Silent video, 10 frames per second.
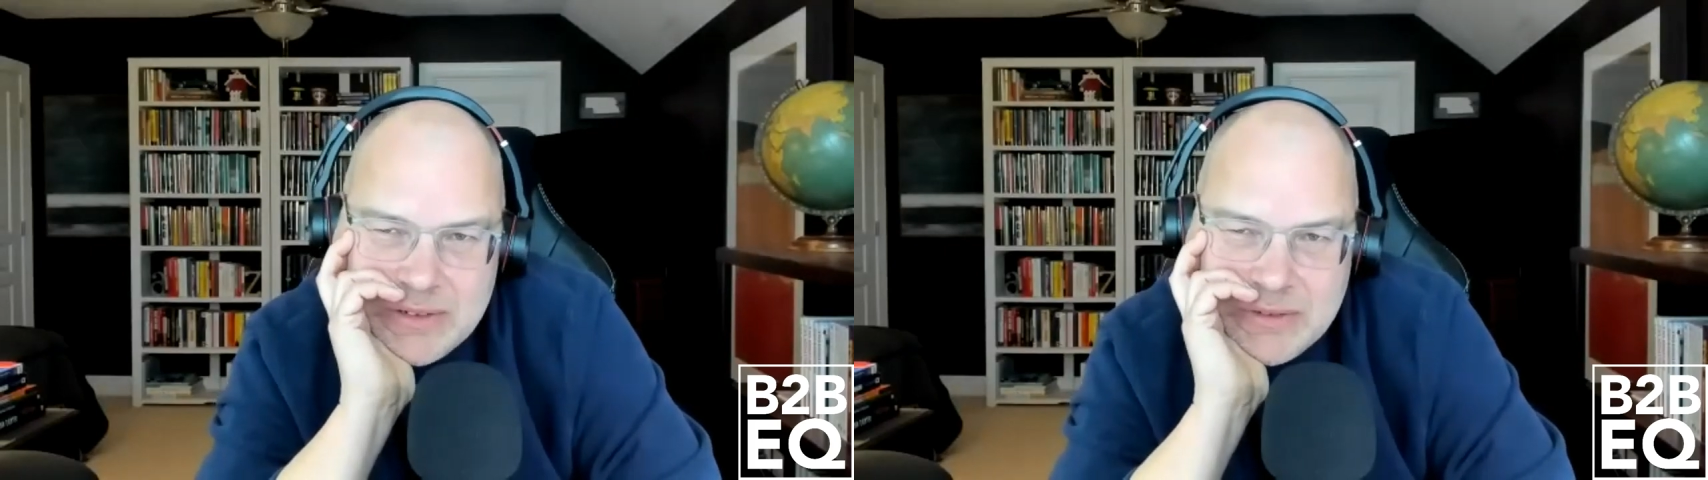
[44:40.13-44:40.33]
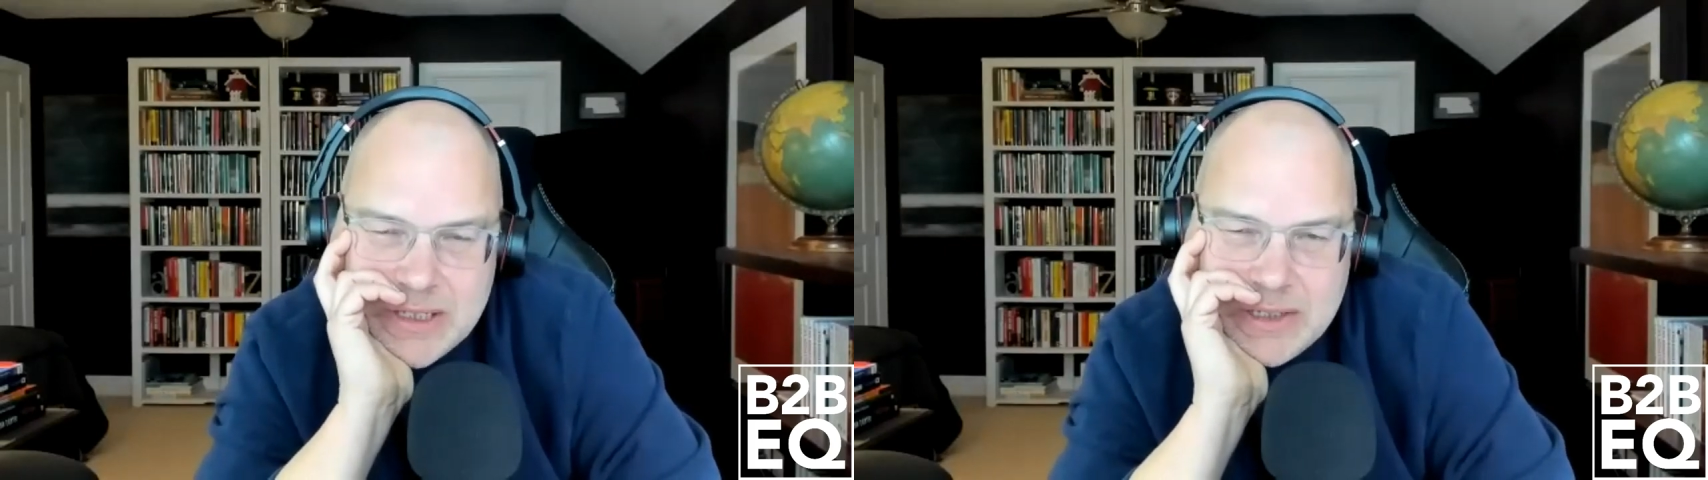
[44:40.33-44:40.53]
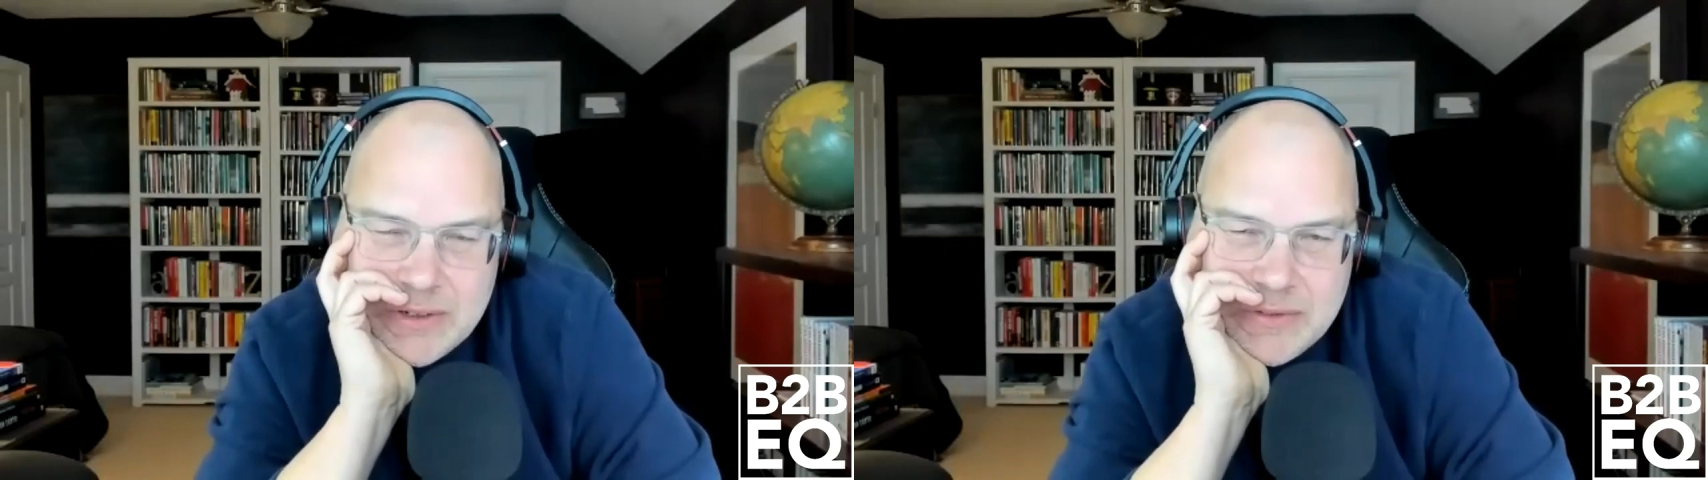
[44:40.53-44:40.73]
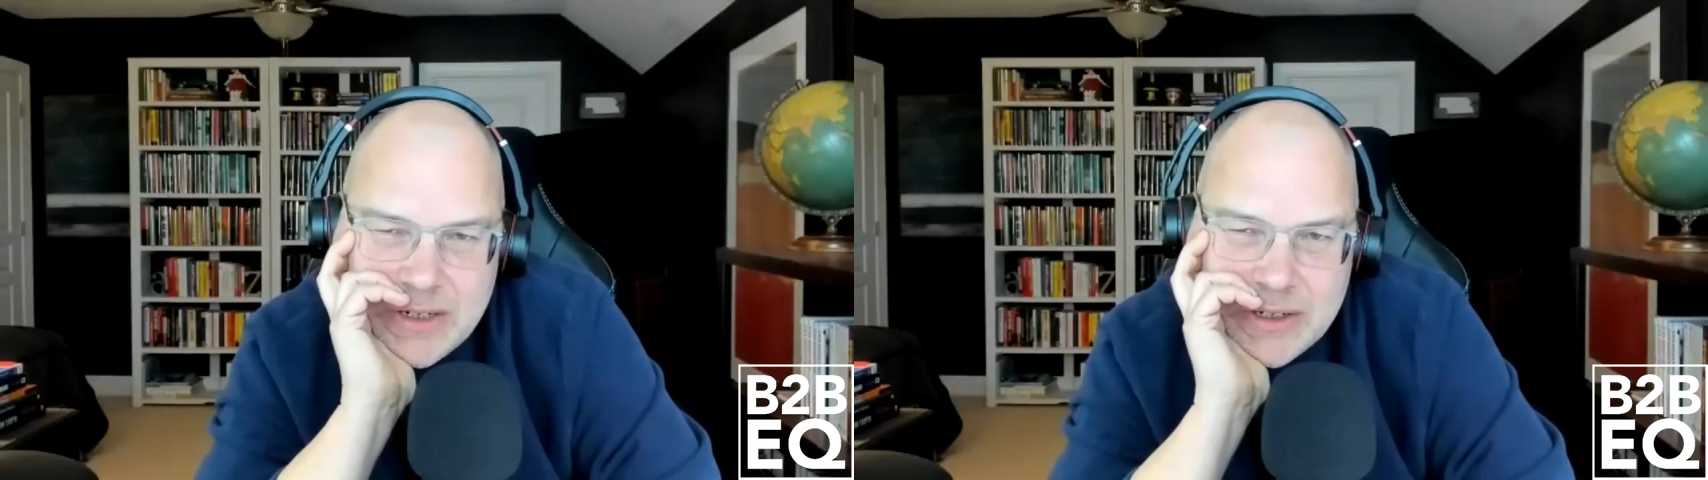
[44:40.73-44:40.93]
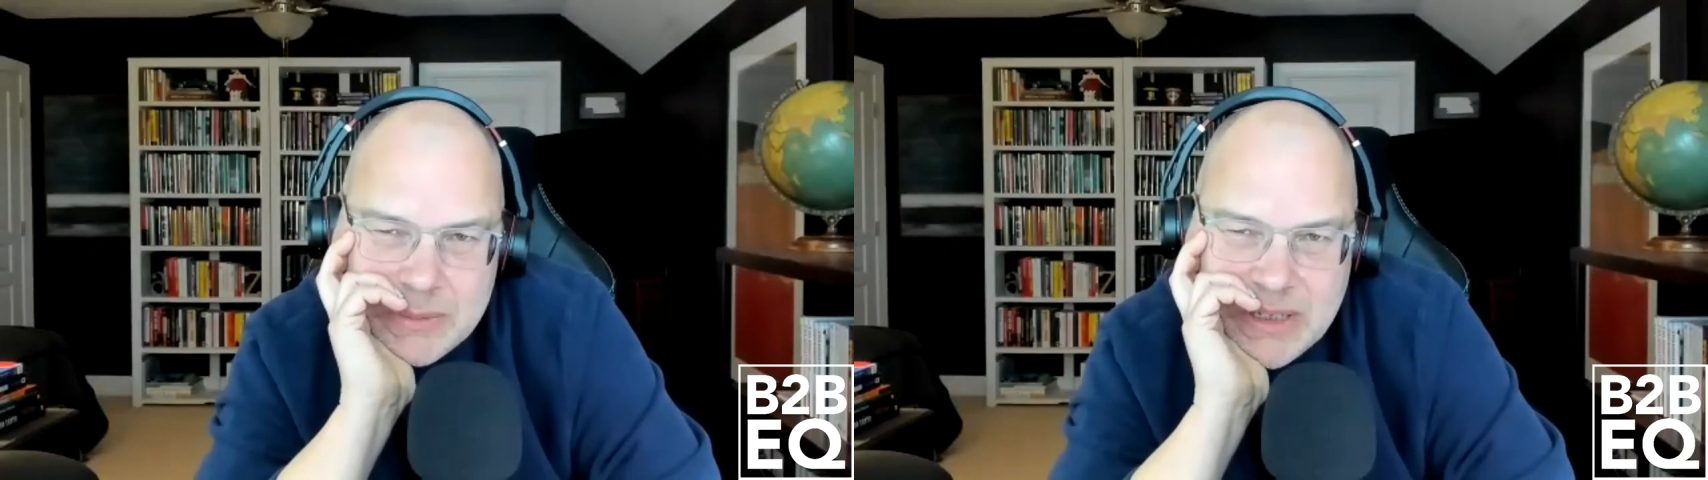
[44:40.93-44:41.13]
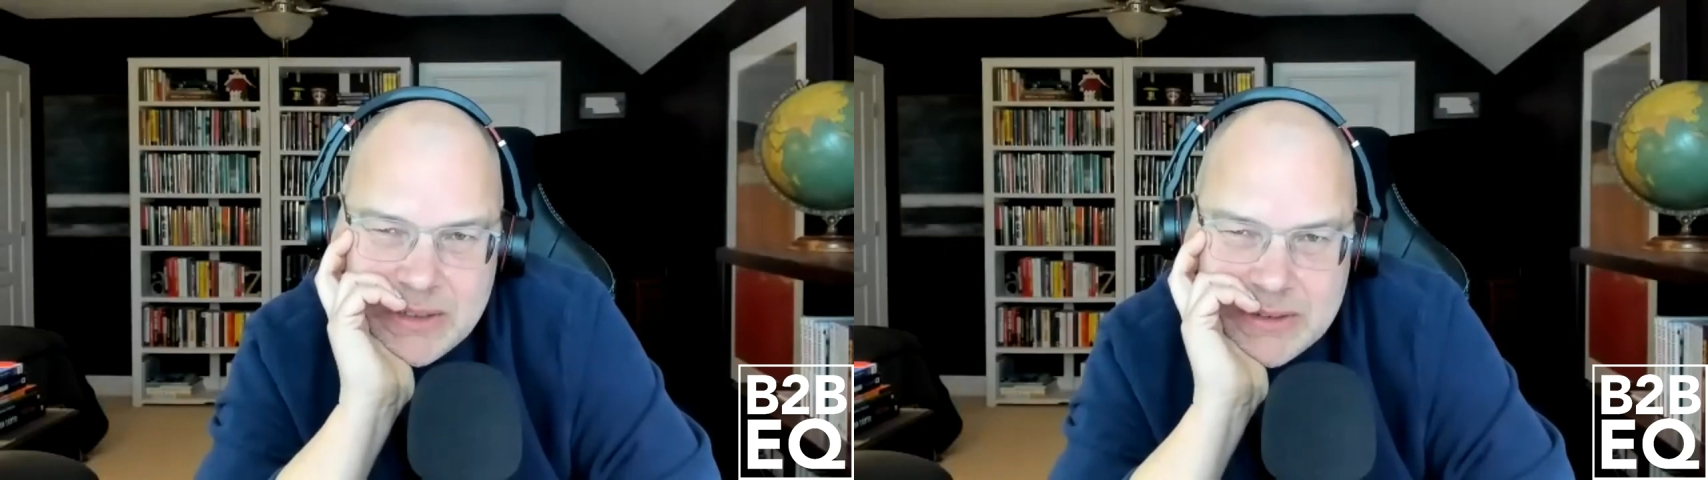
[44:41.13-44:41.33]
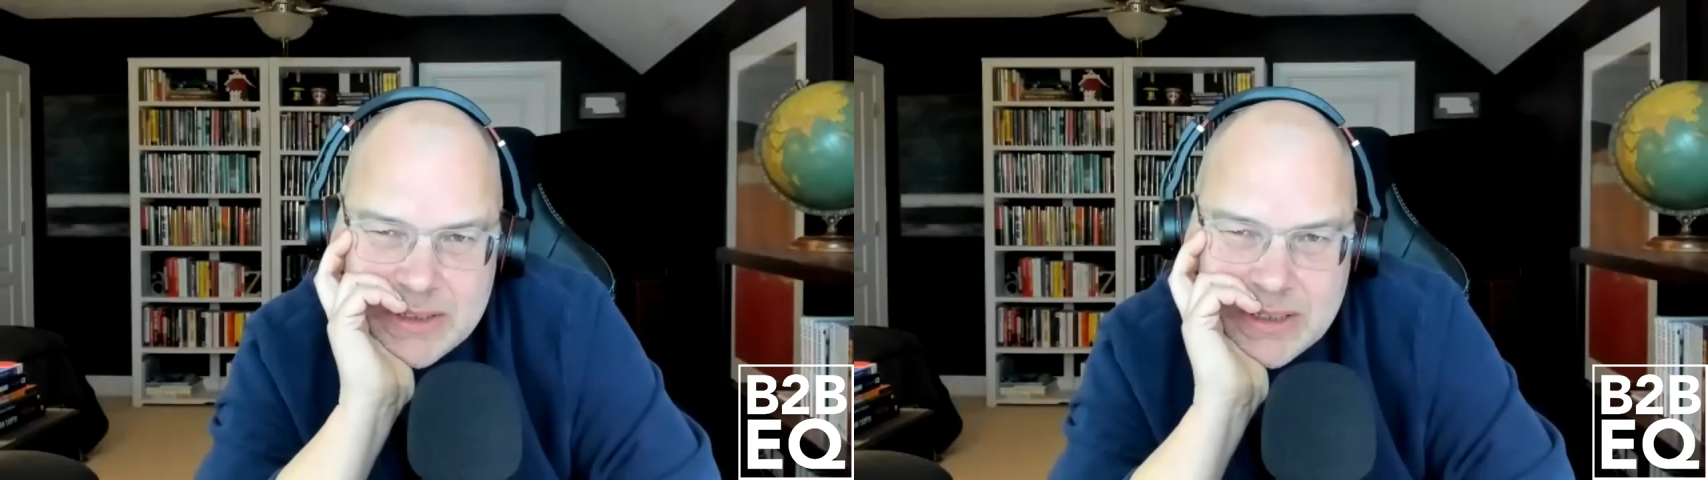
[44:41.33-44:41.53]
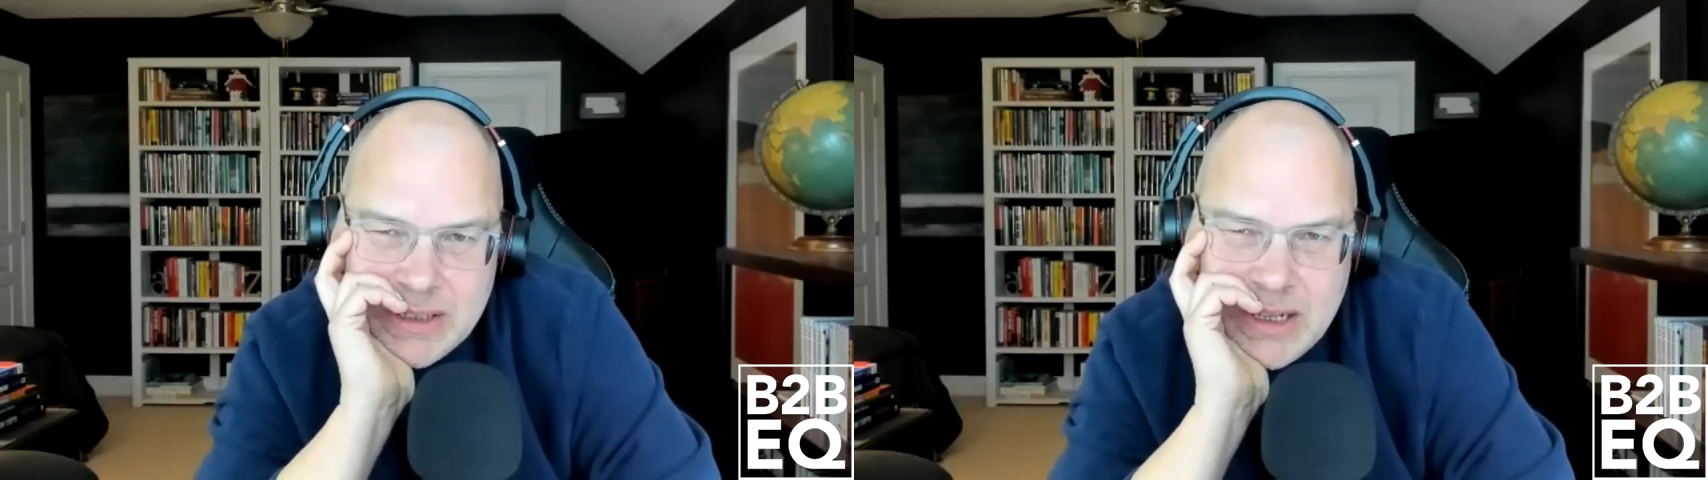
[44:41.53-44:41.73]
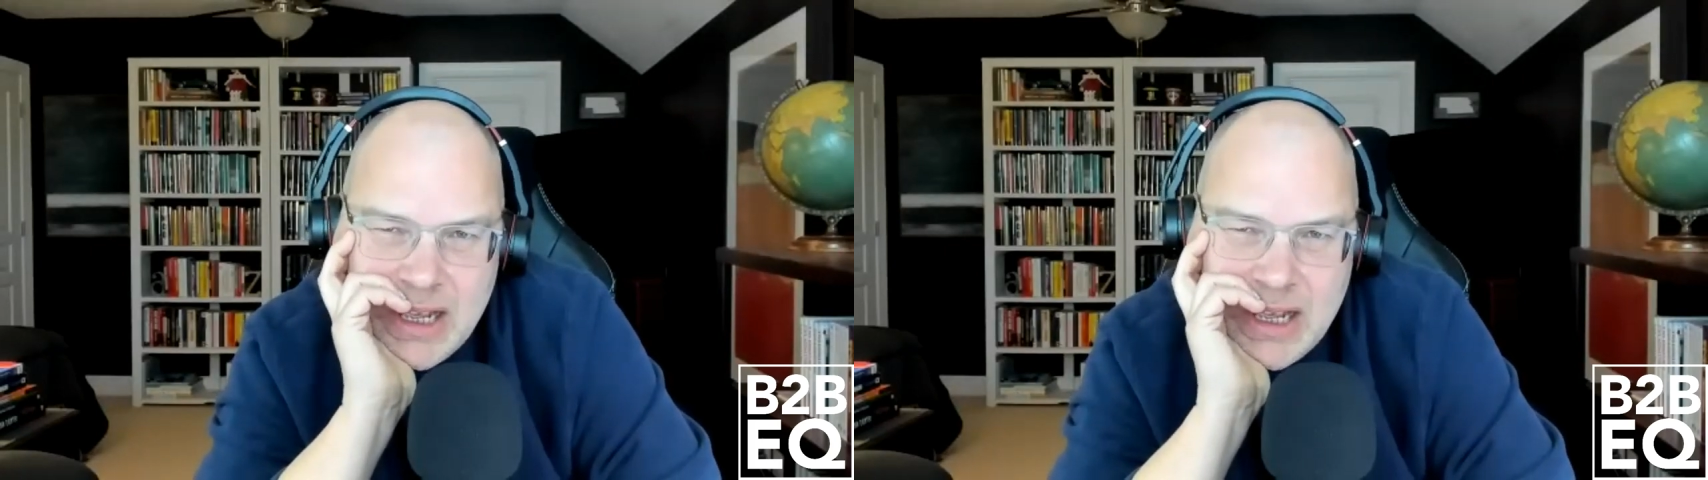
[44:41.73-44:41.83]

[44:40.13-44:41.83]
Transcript: You know, when they look over the arc of my career, it's like,